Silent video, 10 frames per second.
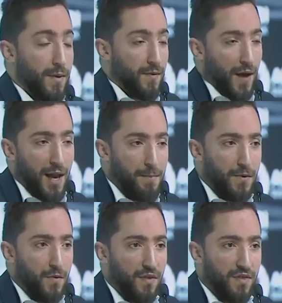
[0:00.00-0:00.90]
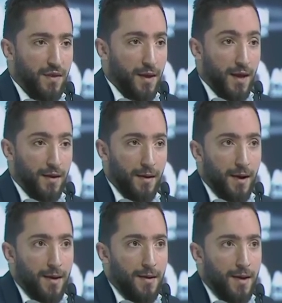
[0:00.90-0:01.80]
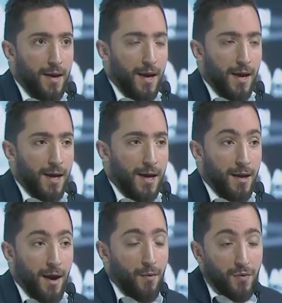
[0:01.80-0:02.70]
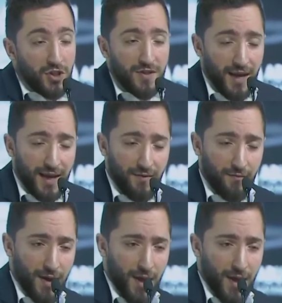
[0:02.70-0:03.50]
help youth, and I wish that I can,